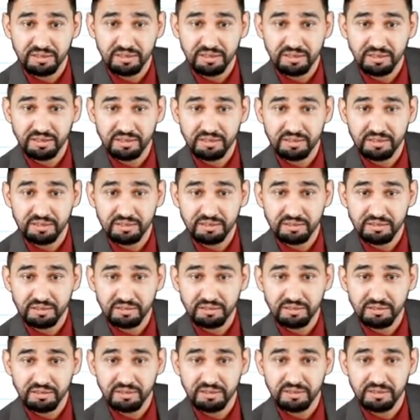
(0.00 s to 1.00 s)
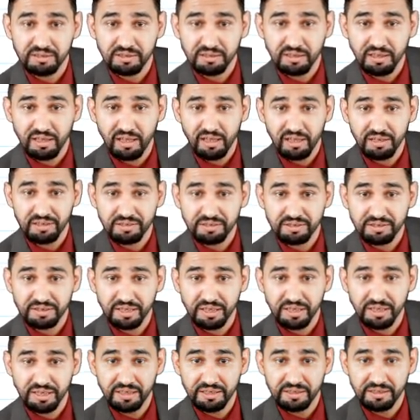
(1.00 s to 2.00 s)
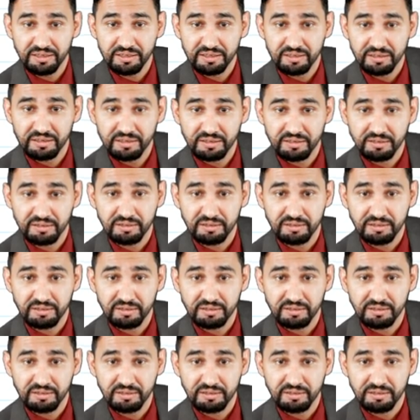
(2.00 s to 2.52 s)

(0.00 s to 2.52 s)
It is a state